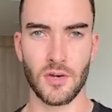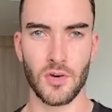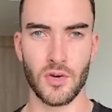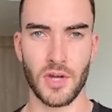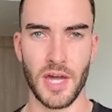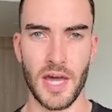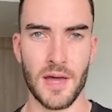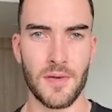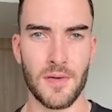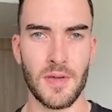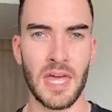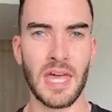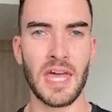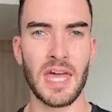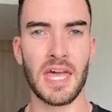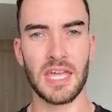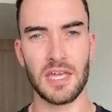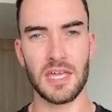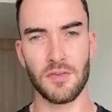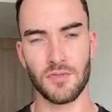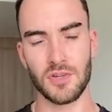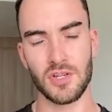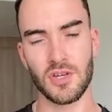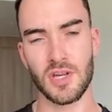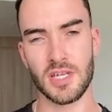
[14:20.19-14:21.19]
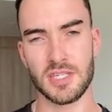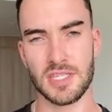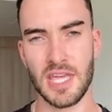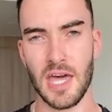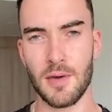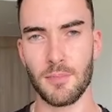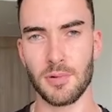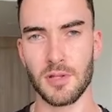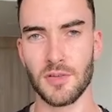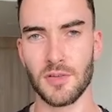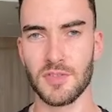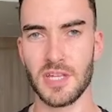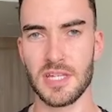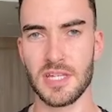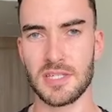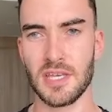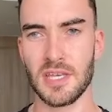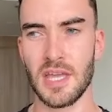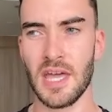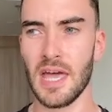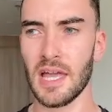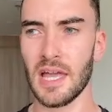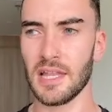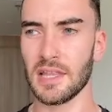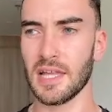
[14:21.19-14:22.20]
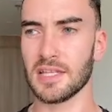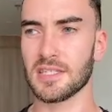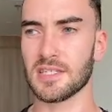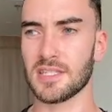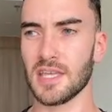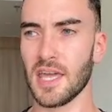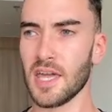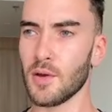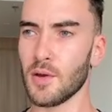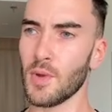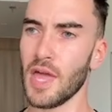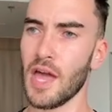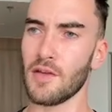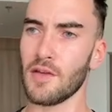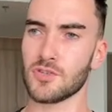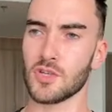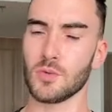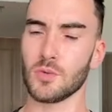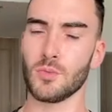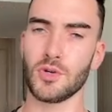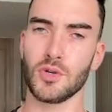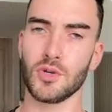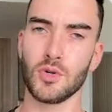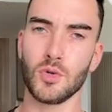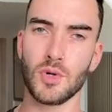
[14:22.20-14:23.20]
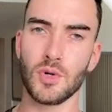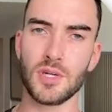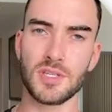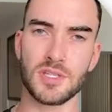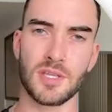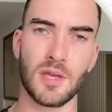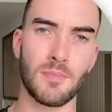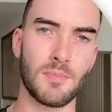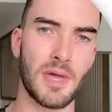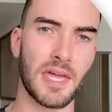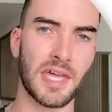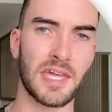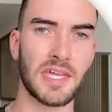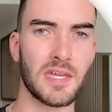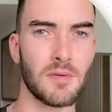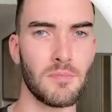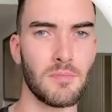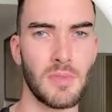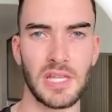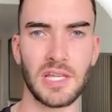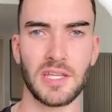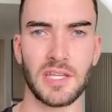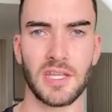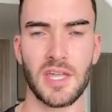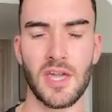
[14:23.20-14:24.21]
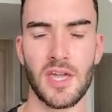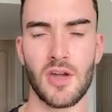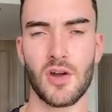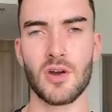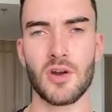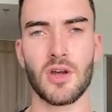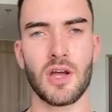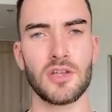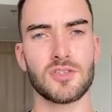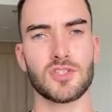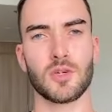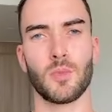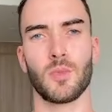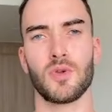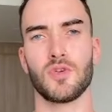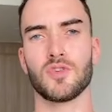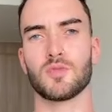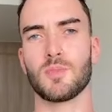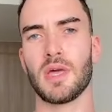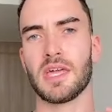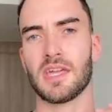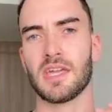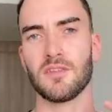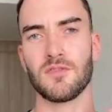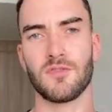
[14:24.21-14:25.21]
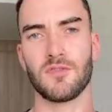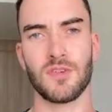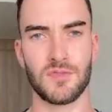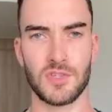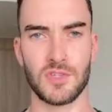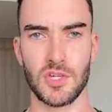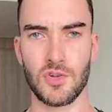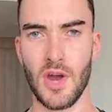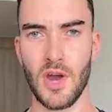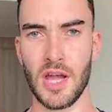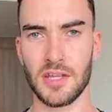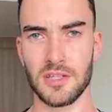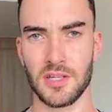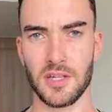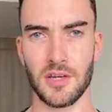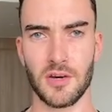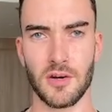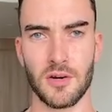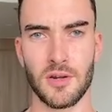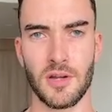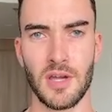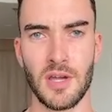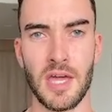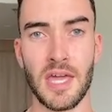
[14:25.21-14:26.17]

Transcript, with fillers: Okay, giving an example of this, let's say we have someone who is making a million a year and someone who's making 50 grand a year.